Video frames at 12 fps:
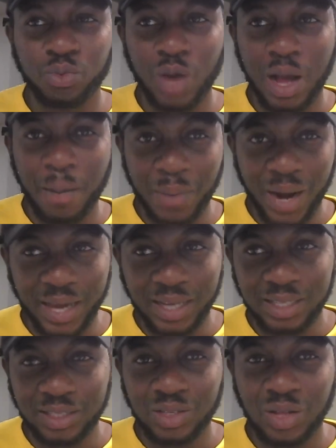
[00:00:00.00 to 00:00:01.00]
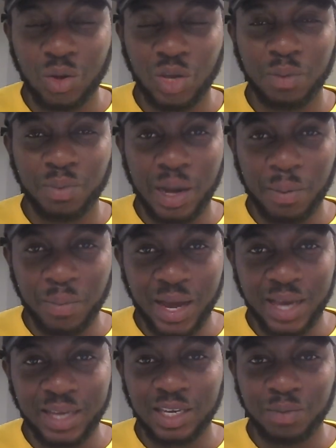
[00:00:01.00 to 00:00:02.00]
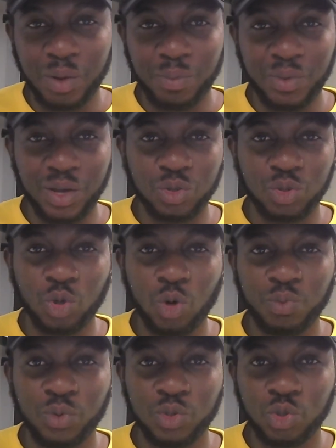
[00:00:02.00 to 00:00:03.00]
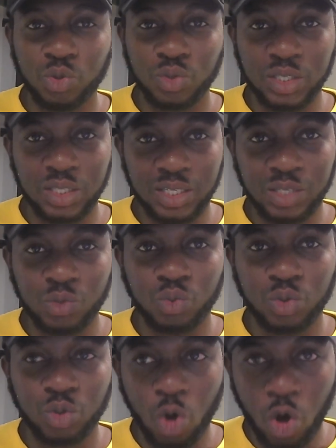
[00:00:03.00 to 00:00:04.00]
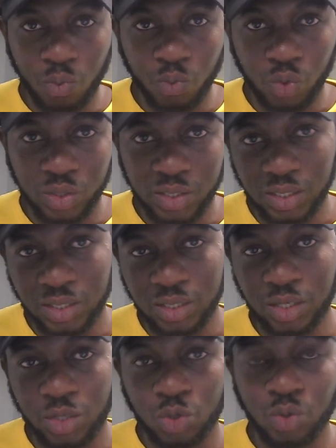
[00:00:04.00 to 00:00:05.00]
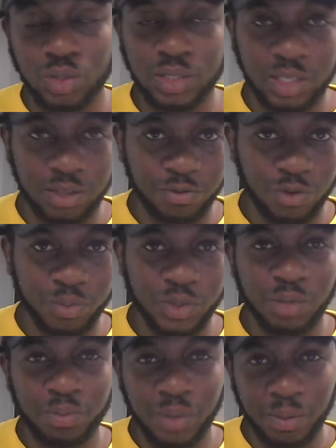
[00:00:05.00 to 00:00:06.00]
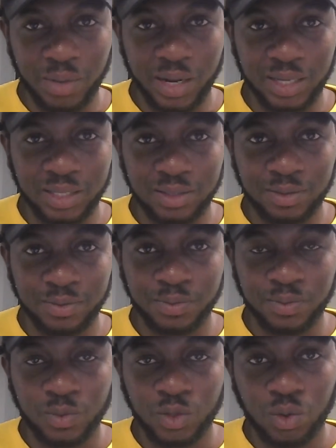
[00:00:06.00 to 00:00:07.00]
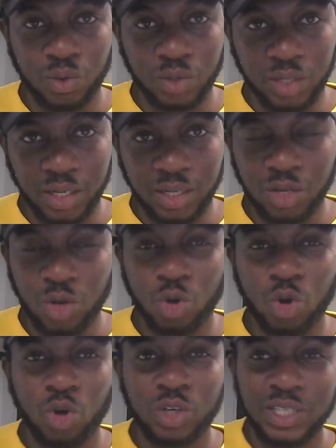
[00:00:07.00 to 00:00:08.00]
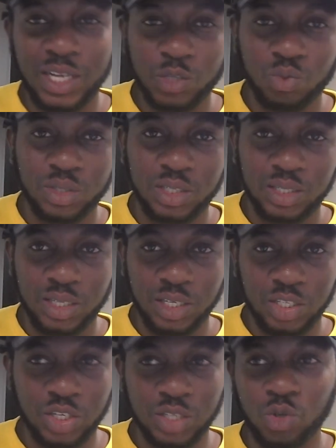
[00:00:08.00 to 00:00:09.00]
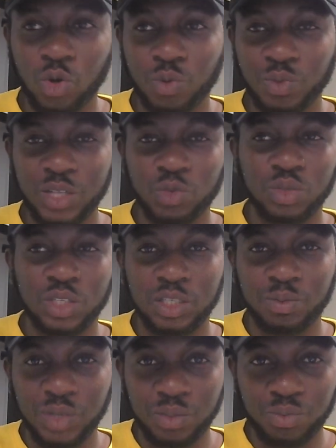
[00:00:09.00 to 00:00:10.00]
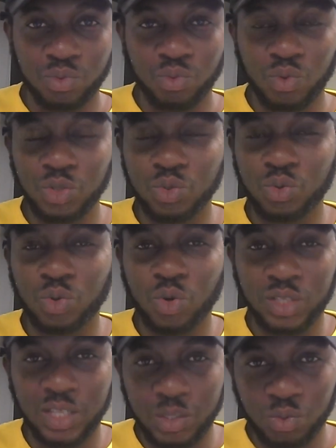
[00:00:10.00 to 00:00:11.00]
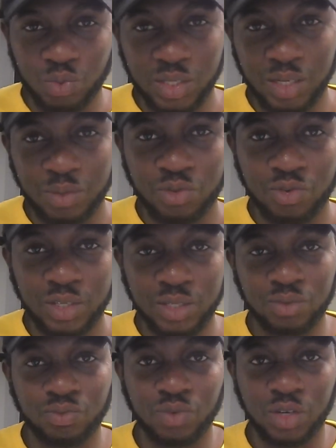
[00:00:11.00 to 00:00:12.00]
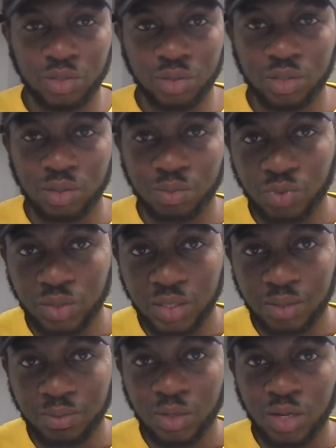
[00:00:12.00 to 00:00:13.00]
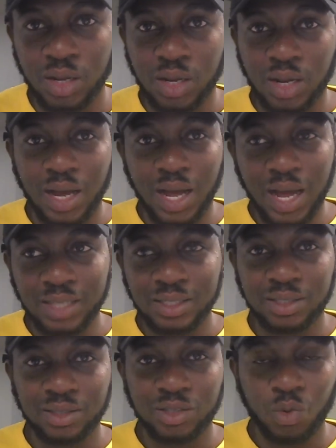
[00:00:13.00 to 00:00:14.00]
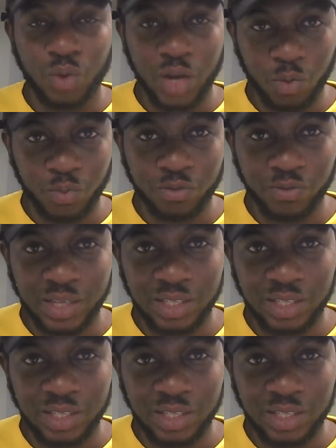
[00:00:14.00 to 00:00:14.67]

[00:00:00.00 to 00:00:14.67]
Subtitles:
applying, keep applying, keep applying. Your opportunity would come one day. Don't give up, keep applying. Okay, connect with this agent, connect with these people. Once you connect with them, create a relationship with them, and they'll help you find a